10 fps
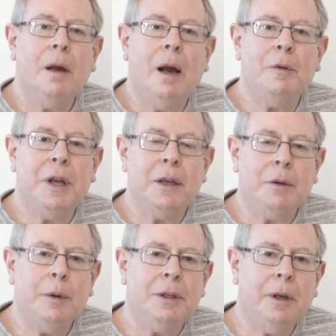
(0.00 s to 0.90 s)
I was
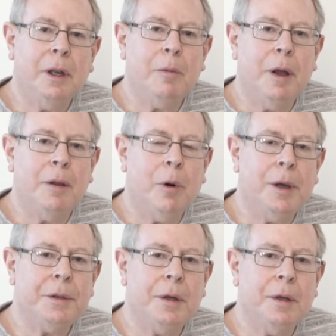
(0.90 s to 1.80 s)
asked recently by the
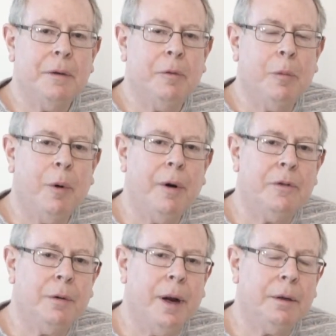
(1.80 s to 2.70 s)
president of a board
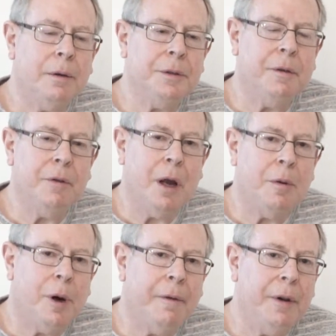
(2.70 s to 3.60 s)
of directors of a
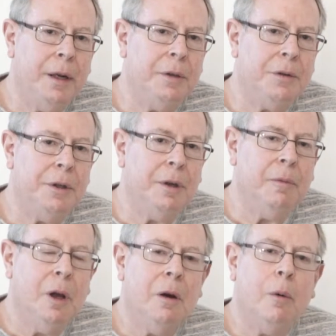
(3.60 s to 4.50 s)
nonprofit agency
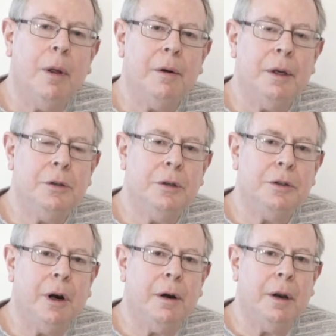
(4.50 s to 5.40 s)
whether he should
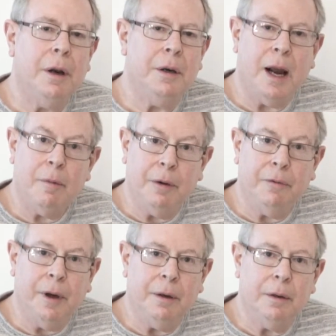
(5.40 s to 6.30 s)
start an endowment
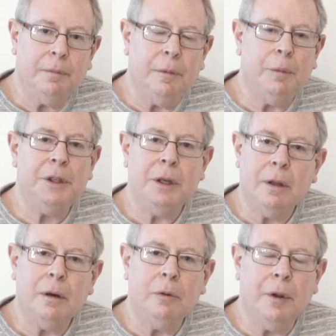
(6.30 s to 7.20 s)
fund, in
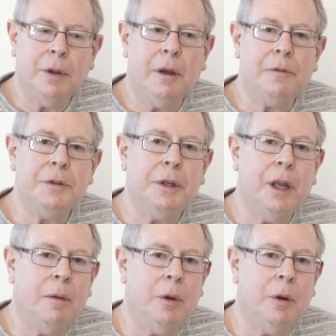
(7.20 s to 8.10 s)
particular with gifts that
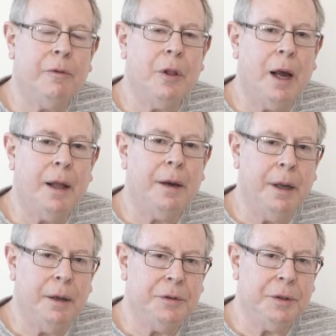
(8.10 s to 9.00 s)
came in over the
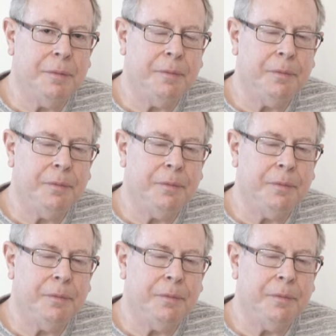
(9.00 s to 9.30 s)
holidays.